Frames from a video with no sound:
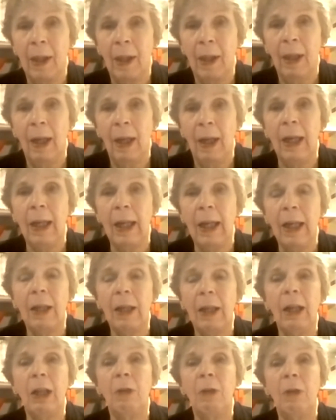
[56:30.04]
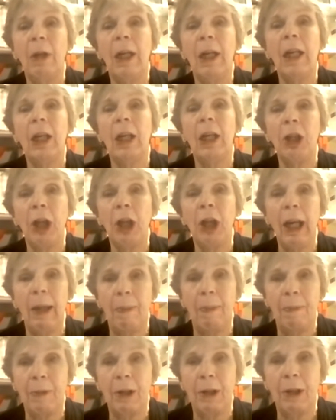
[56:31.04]
It's really a
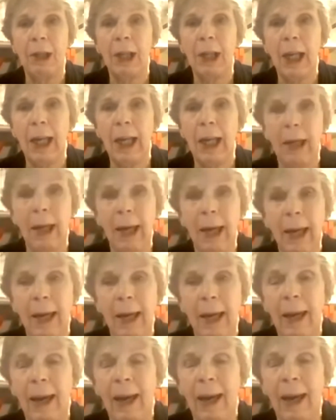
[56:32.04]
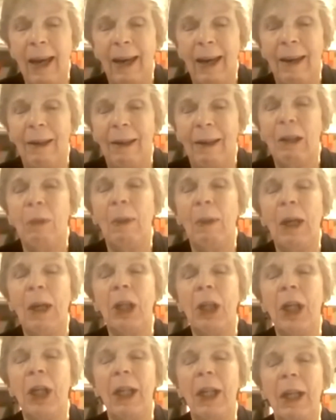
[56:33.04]
shame to see,
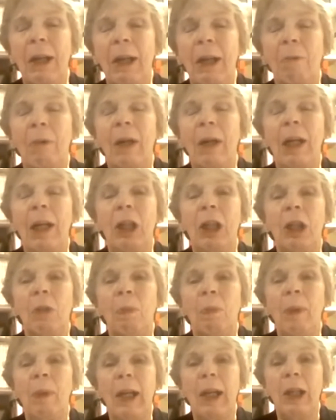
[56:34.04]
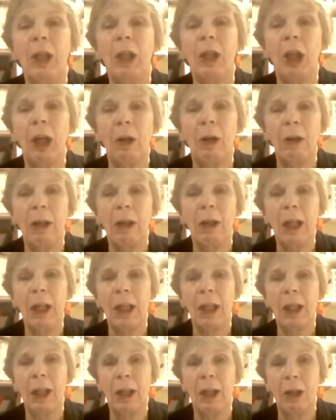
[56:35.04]
especially the religious-based
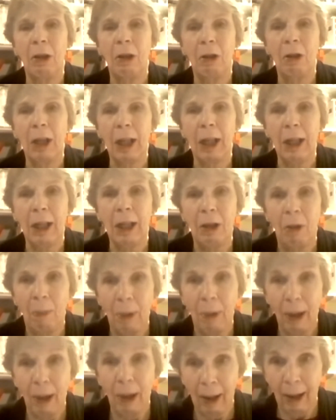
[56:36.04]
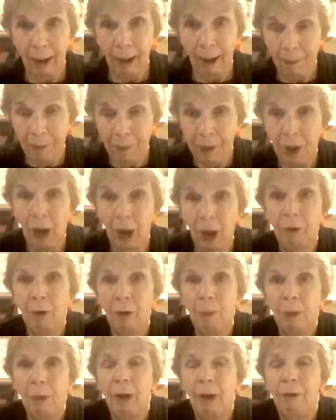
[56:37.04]
charities that turned into
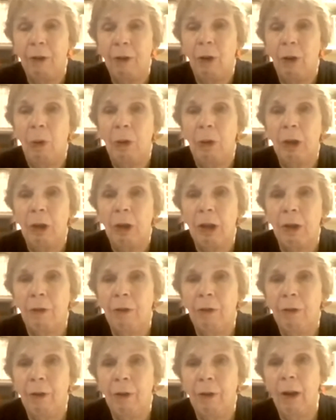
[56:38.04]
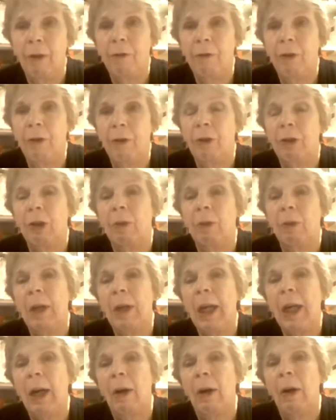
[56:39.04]
not-for-profit owners of long-term
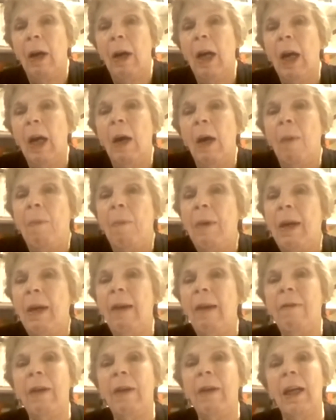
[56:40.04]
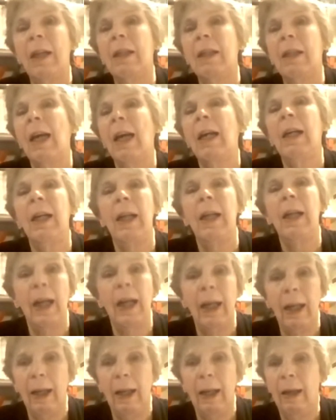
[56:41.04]
care, behaving exactly
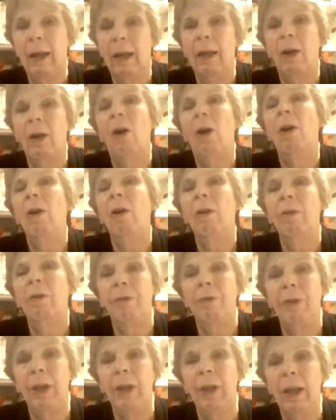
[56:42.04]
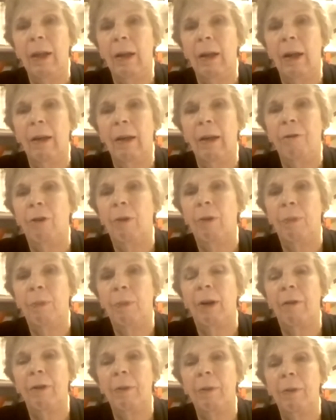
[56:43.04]
like all of the
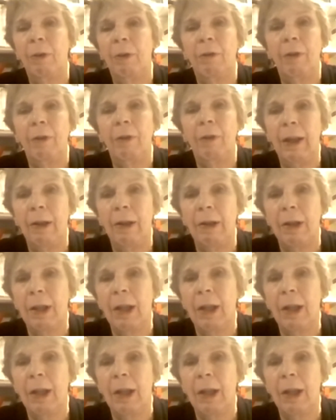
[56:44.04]
for-profit providers.